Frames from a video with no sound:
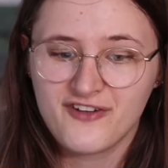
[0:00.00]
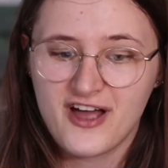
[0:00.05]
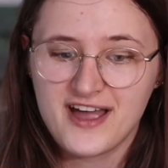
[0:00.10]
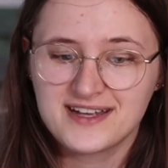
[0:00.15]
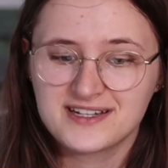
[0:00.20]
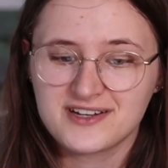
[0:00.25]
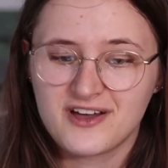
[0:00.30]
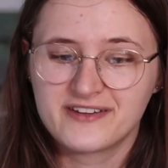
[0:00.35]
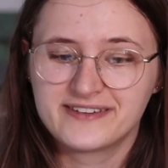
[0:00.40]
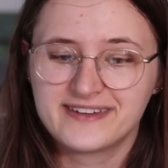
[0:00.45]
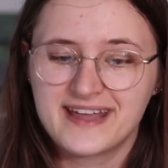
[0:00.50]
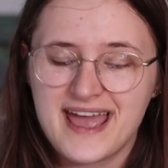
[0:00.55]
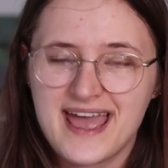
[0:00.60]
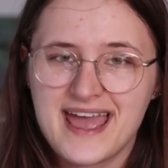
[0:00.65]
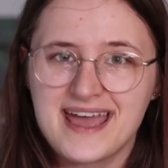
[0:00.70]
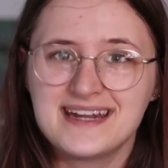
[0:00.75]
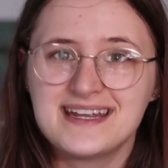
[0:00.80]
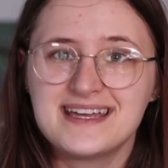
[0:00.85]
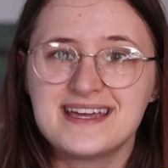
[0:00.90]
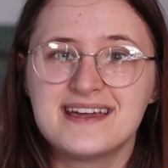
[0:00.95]
find on
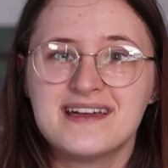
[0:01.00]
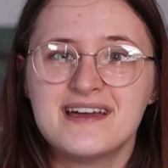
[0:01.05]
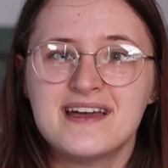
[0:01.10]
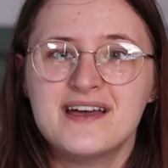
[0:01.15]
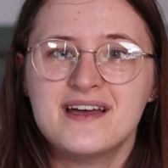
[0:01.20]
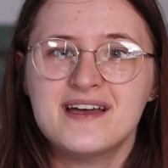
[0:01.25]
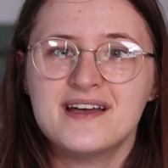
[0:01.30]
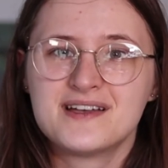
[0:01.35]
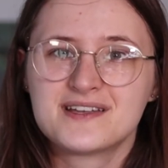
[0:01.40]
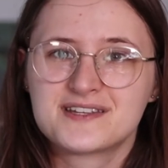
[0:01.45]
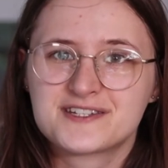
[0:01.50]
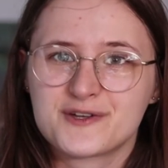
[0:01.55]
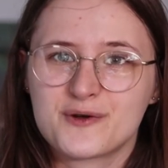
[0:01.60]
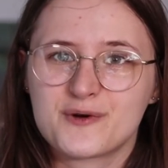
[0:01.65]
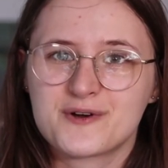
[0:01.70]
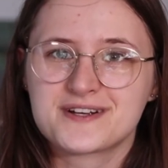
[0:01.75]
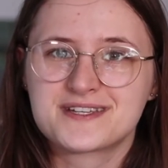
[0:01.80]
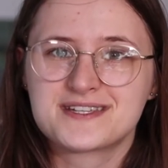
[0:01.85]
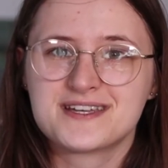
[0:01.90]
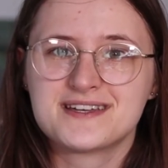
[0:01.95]
any
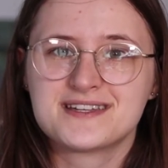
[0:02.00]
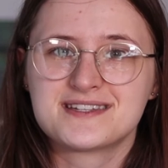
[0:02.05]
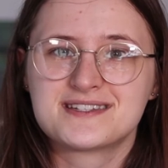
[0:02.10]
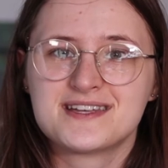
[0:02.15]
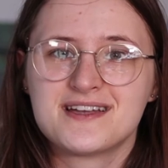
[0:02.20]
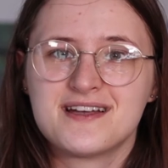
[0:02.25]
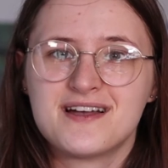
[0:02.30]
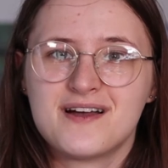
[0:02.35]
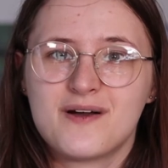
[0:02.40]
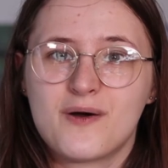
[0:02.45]
sources,